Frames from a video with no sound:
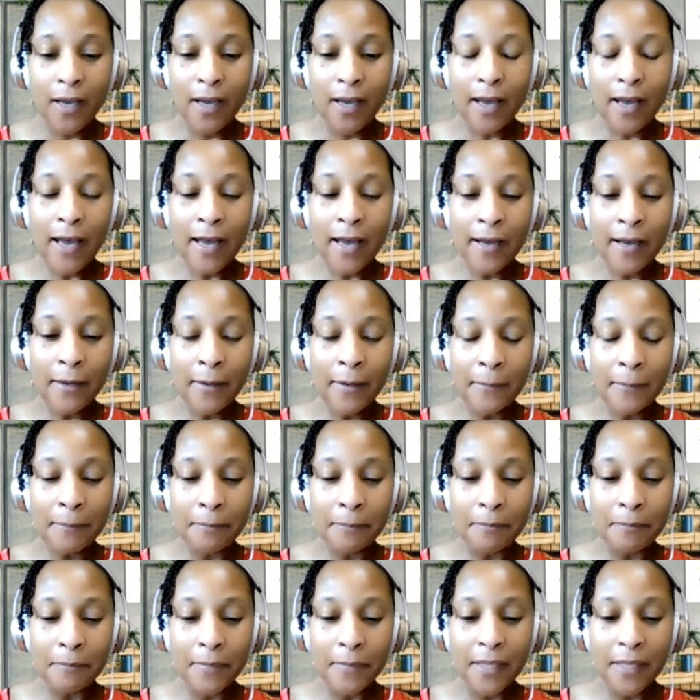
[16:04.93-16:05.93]

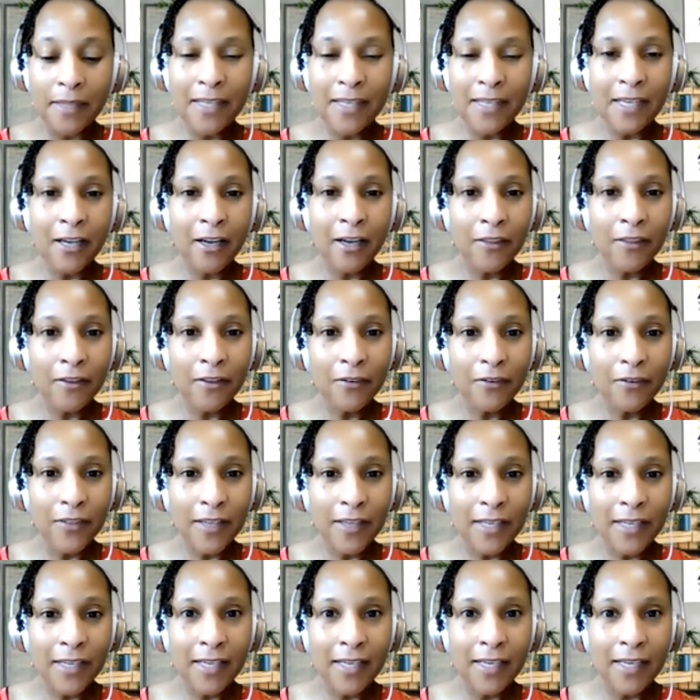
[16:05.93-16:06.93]
Um, the other
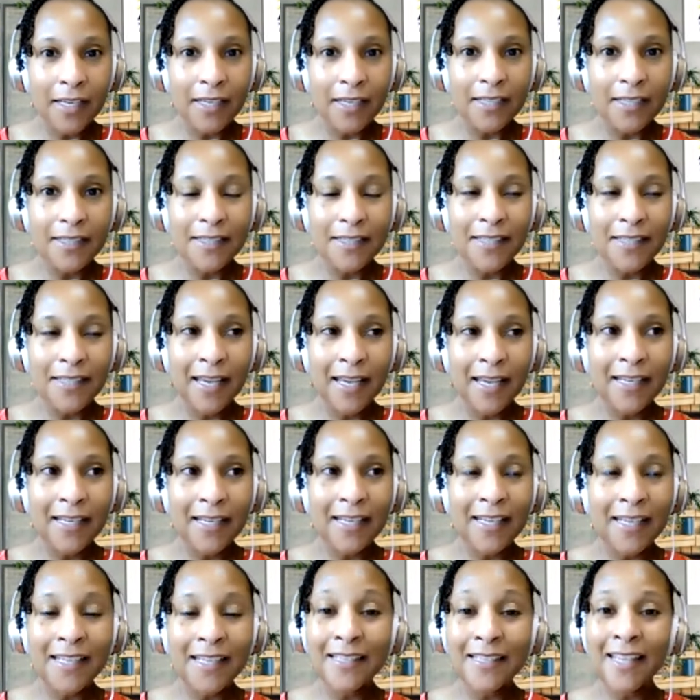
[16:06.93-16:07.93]
thing,
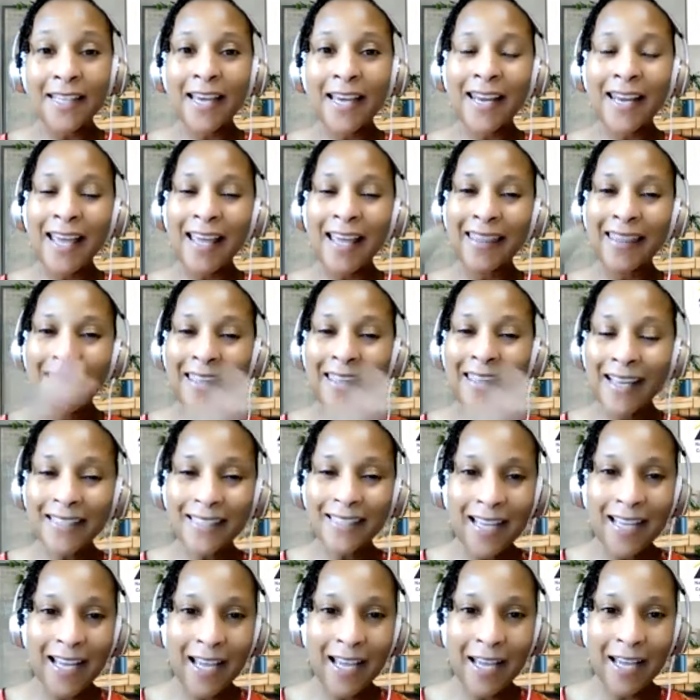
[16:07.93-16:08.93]
Sandy, is that at that
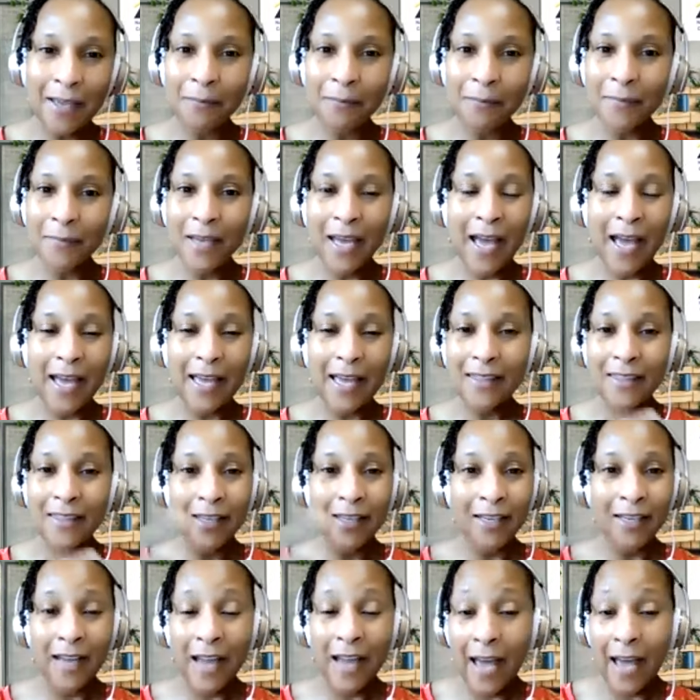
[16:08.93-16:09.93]
time,
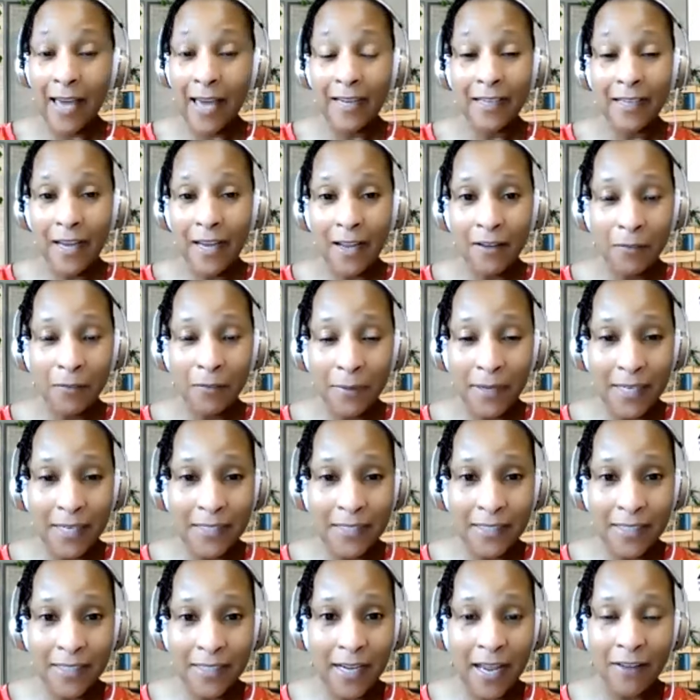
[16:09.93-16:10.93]
that I didn't have a
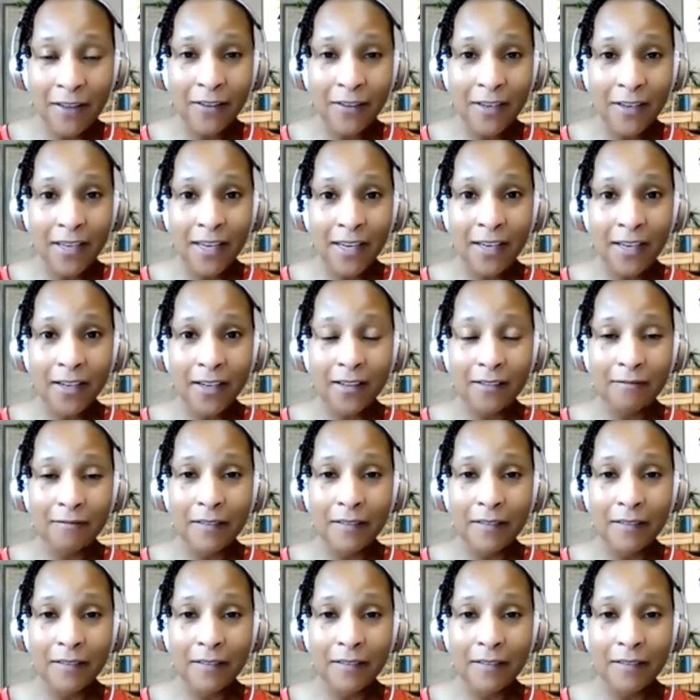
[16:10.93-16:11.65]
patient navigator.